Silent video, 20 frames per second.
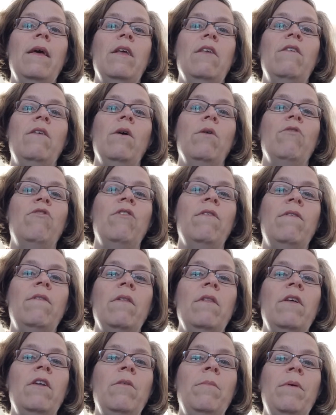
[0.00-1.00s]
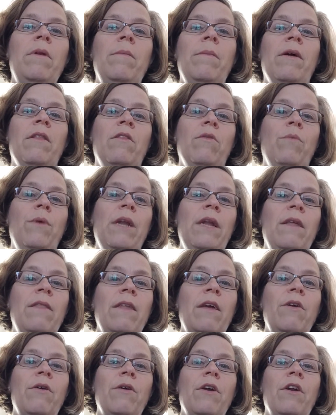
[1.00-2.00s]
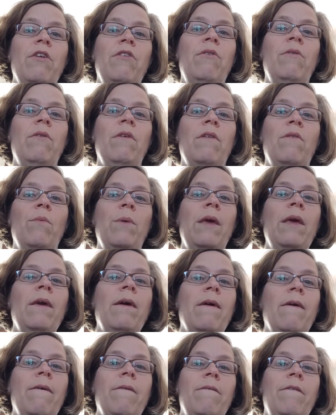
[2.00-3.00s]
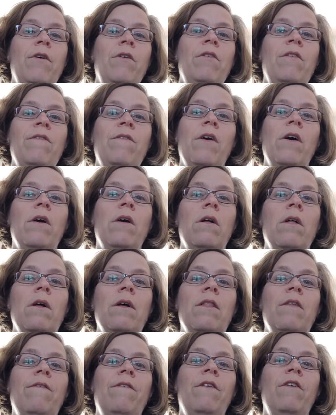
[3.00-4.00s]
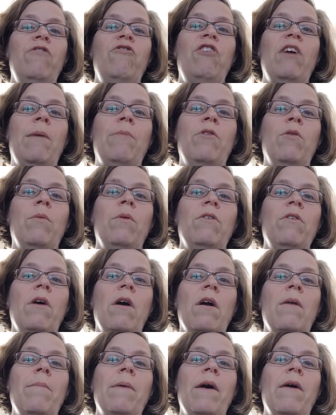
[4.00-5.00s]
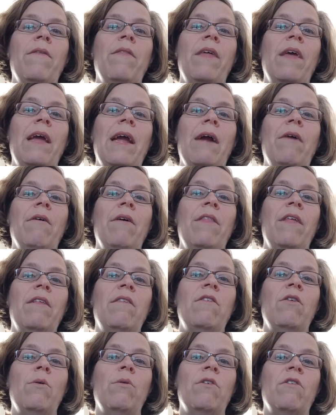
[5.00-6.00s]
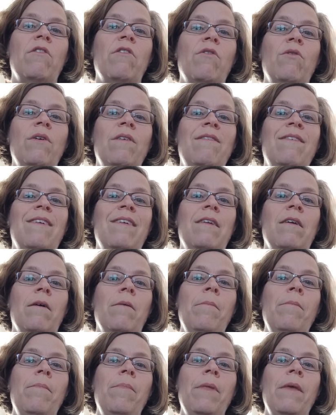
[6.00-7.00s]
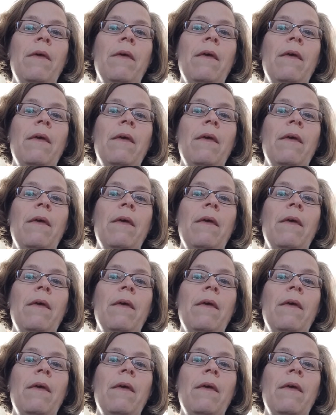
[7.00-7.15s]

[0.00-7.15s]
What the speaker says: So just a little bit about the reading that you're going to do this week. First of all, the first chapter will talk about the era that's known as Christendom.